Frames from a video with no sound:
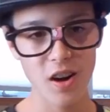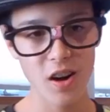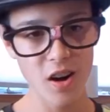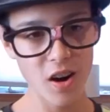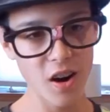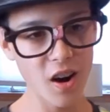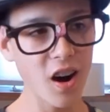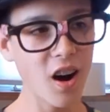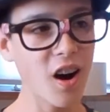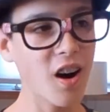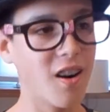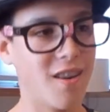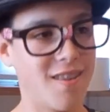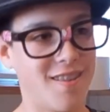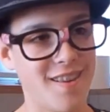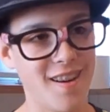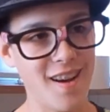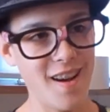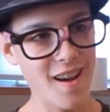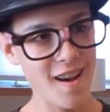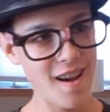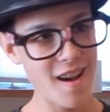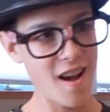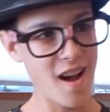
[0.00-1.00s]
Oh,
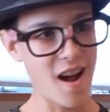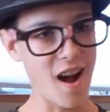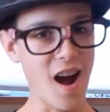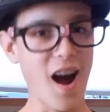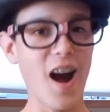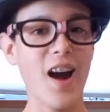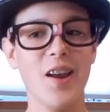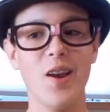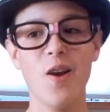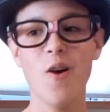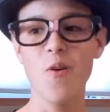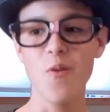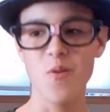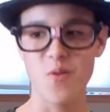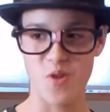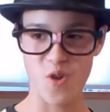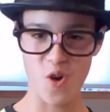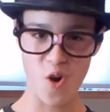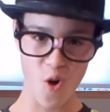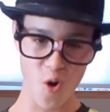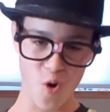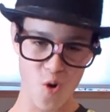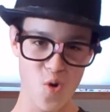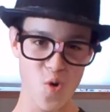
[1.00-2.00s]
I don't
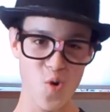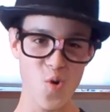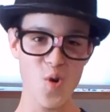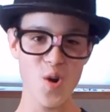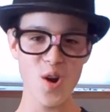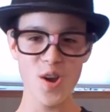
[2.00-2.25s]
know who